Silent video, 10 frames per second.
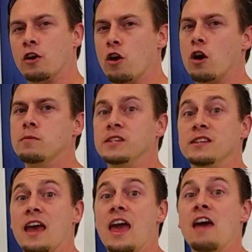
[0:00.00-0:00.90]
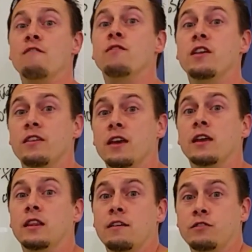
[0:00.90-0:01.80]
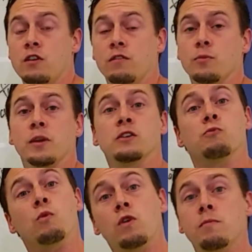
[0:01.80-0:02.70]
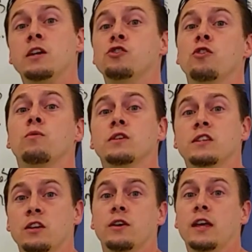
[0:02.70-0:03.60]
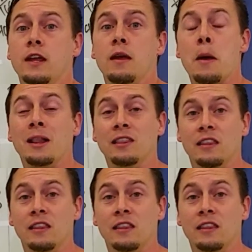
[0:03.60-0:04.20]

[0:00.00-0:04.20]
Our carbs is everything left over because we want to make sure we're still hitting